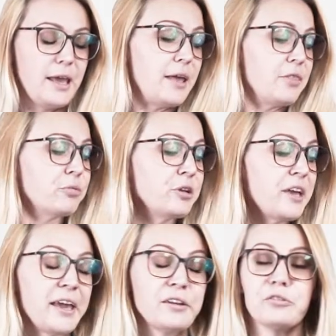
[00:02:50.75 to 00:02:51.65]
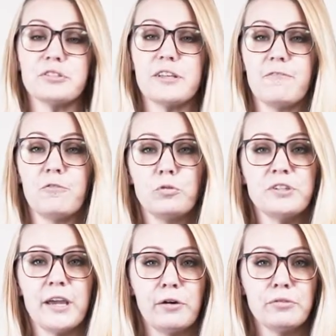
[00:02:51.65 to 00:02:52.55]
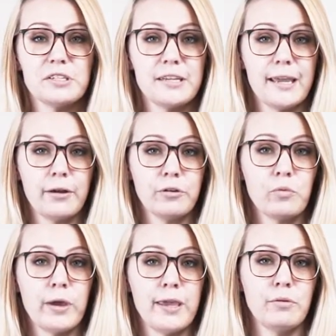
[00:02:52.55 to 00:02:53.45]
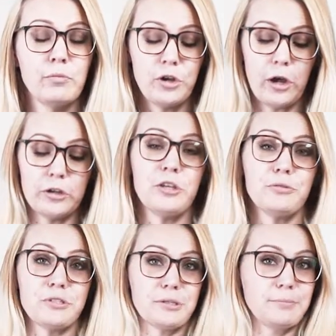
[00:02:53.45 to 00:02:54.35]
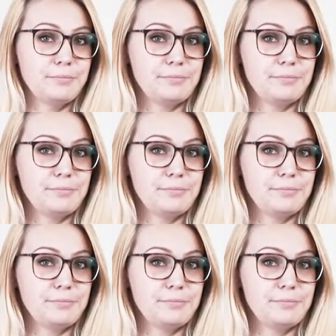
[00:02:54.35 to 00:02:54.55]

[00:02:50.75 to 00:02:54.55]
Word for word: and three handles that fold down to stay out of the way when not in use.